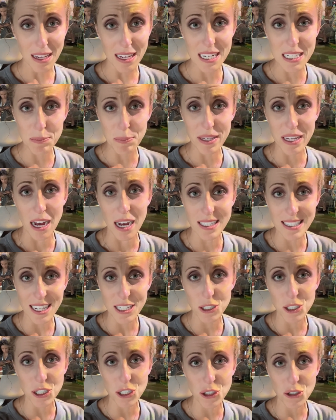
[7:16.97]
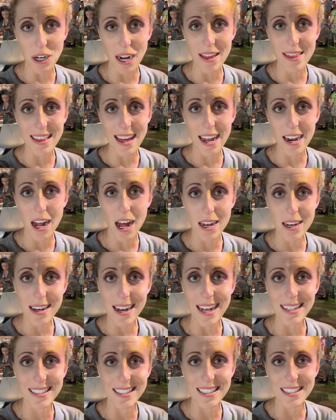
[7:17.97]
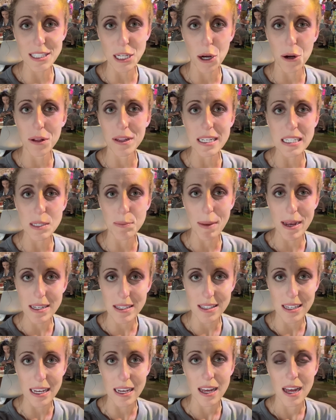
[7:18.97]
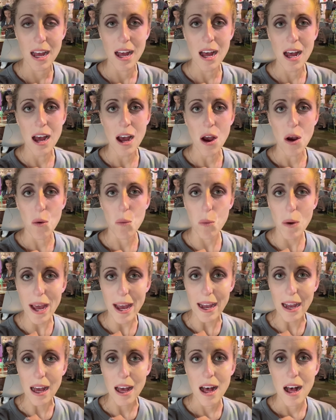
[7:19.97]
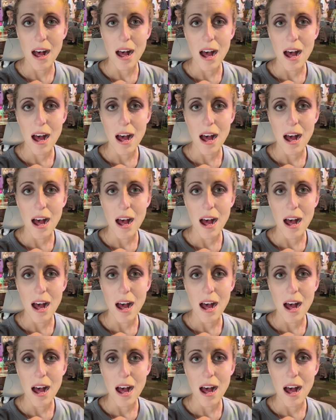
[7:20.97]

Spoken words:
it's because I just tried that unnecessarily spicy wing.